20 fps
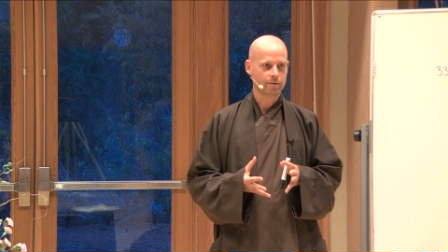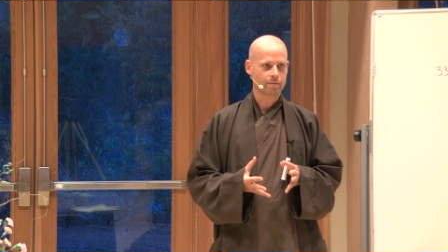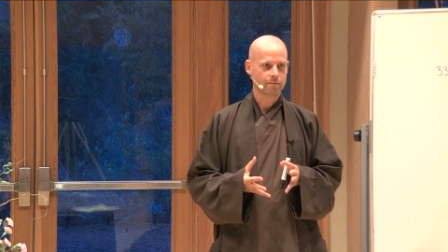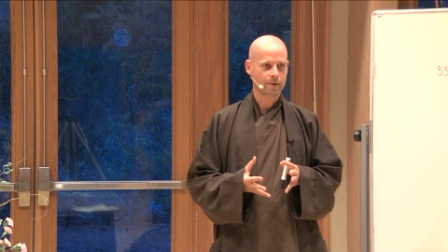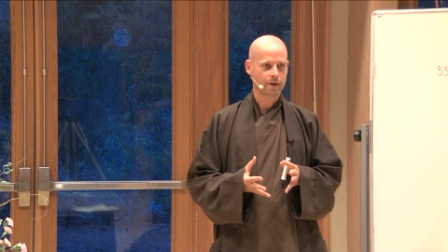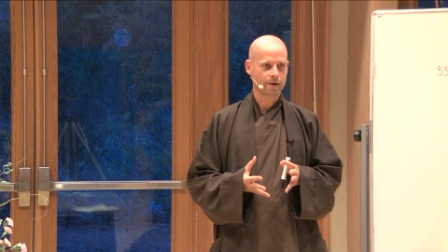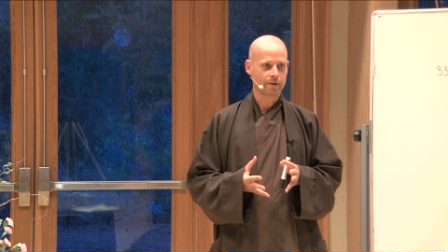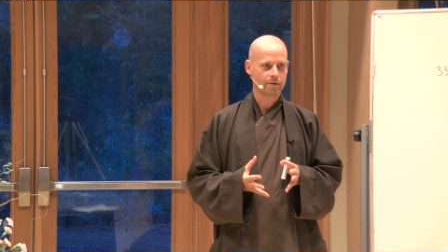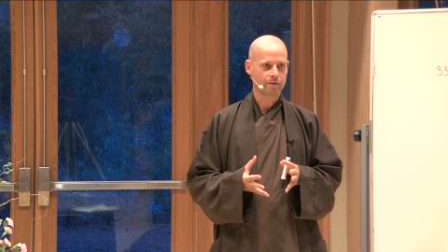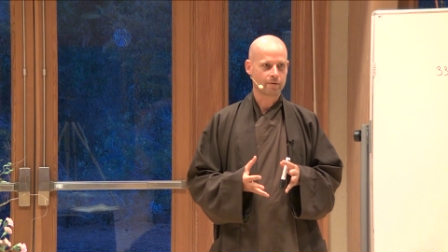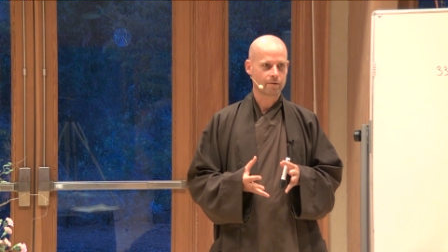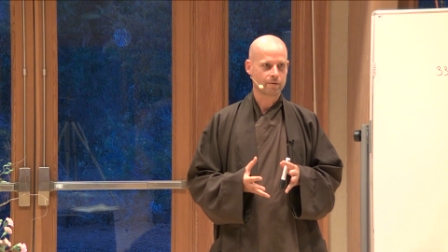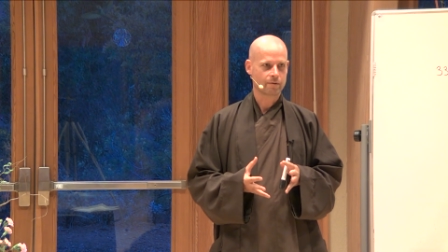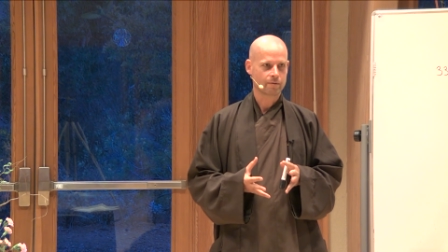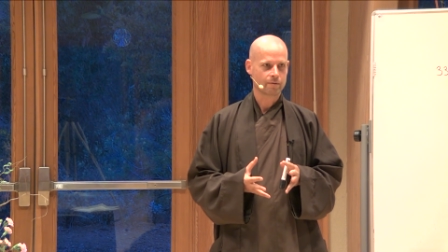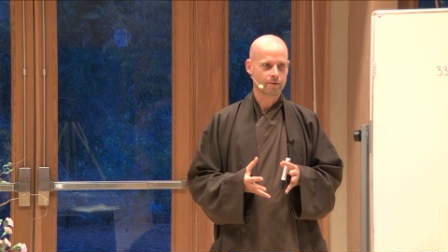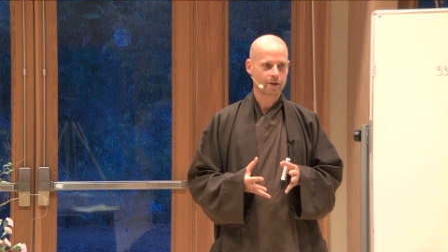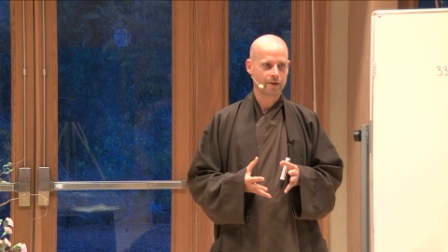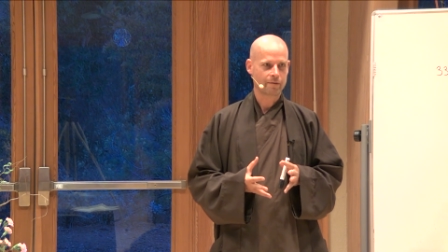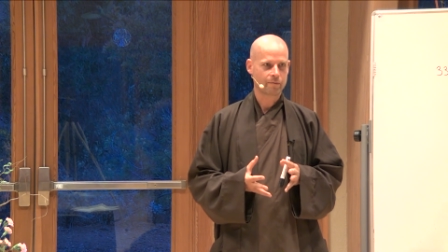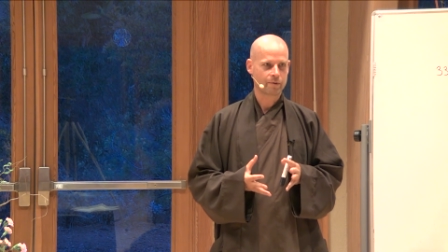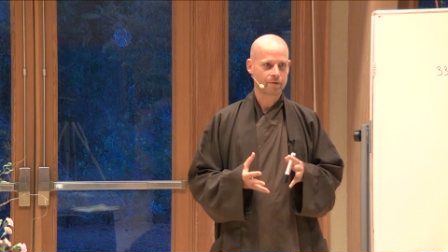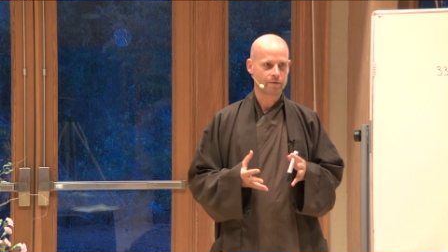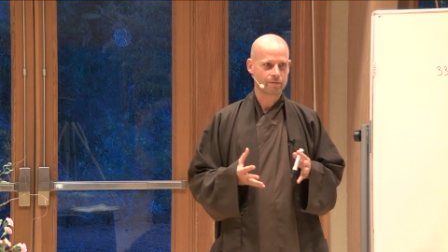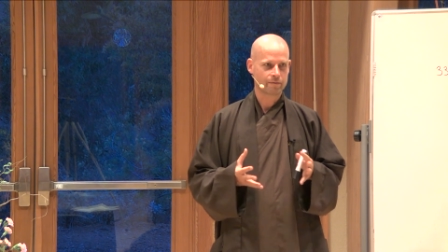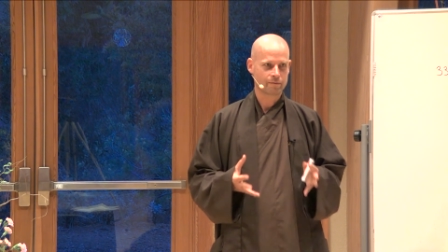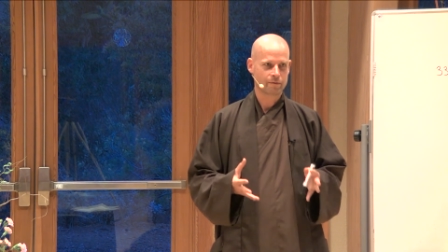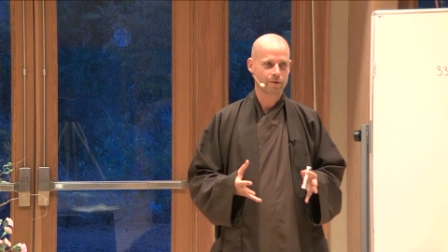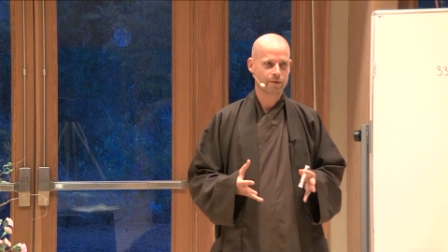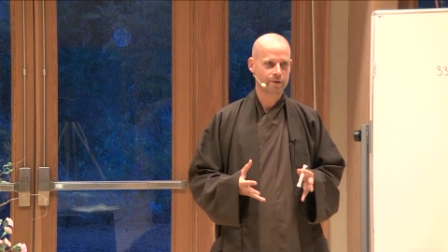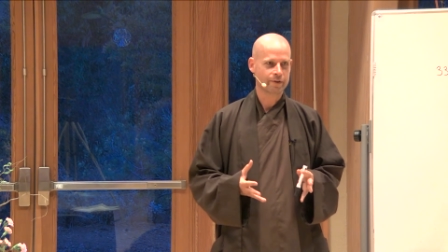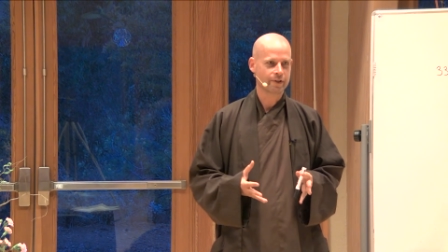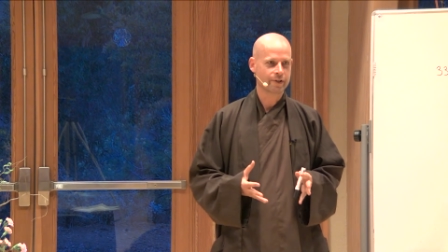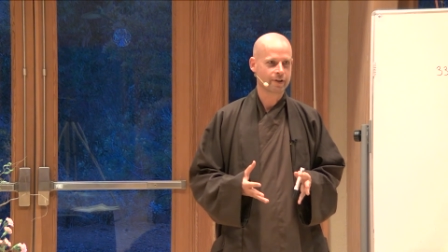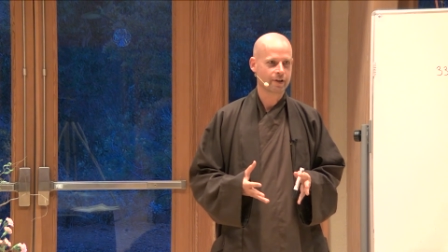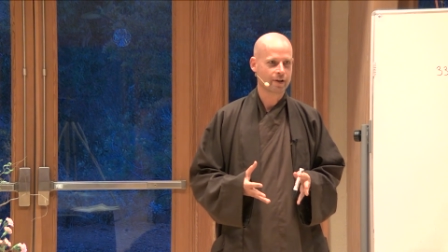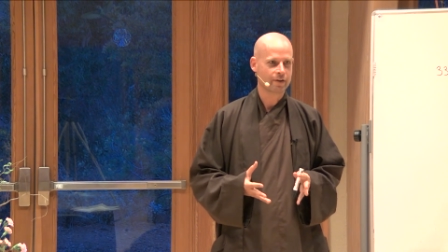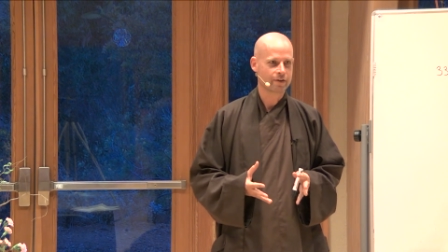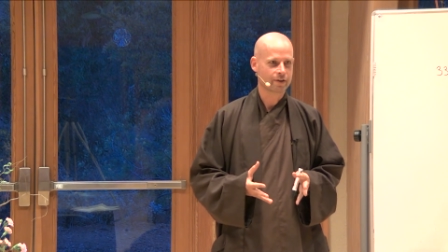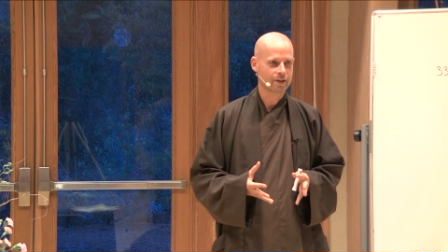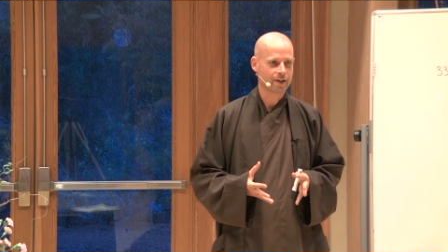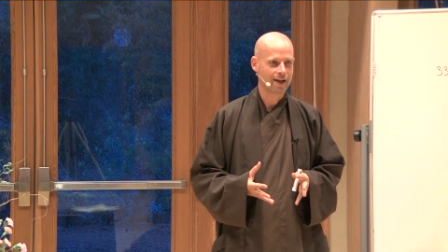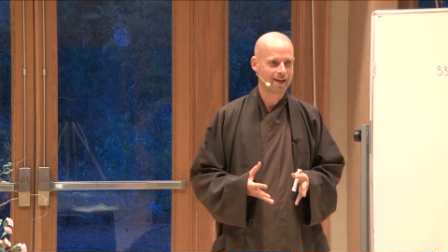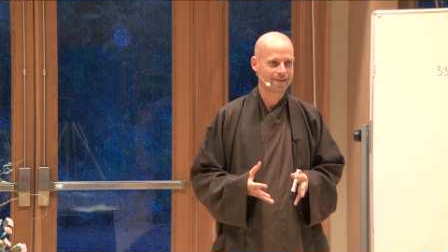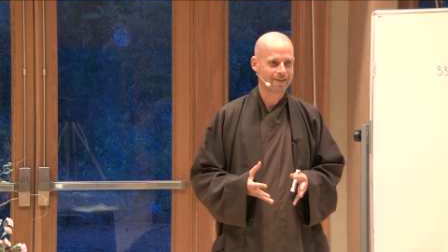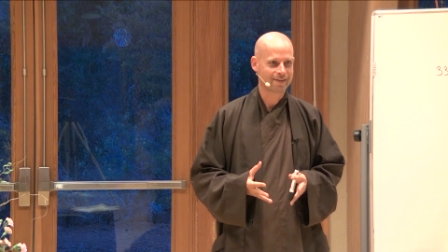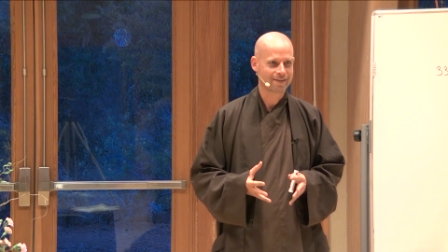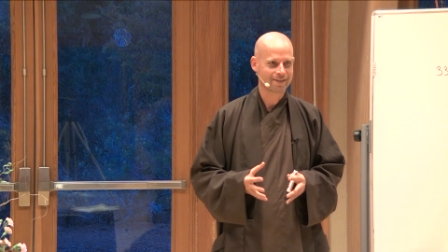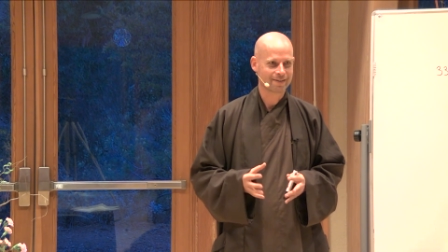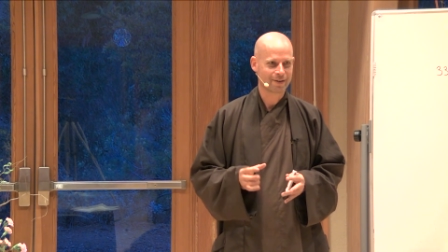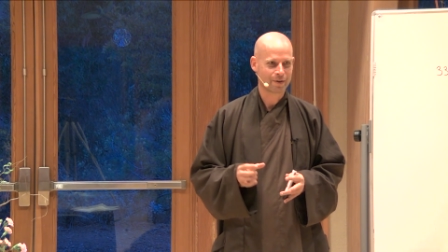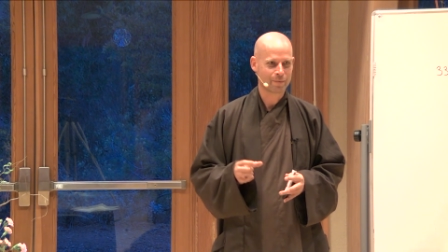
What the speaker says: Because as we've learned in other classes, our